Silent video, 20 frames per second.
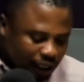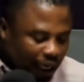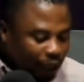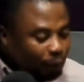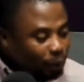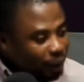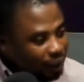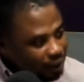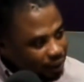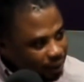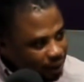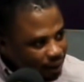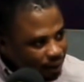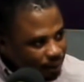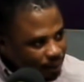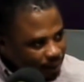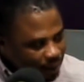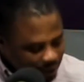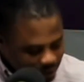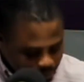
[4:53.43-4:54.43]
actually,
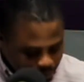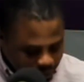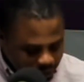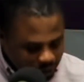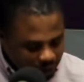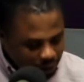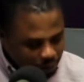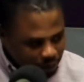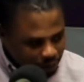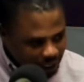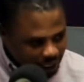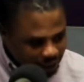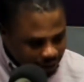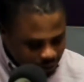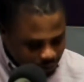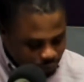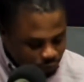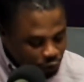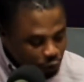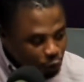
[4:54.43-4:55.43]
skill set,
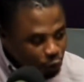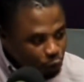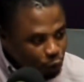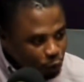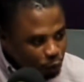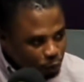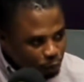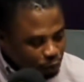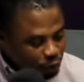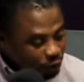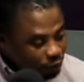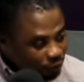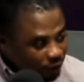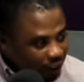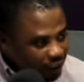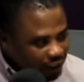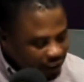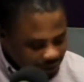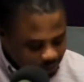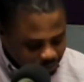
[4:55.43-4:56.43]
if you
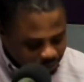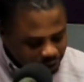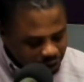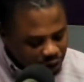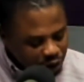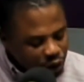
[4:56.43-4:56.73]
profile him,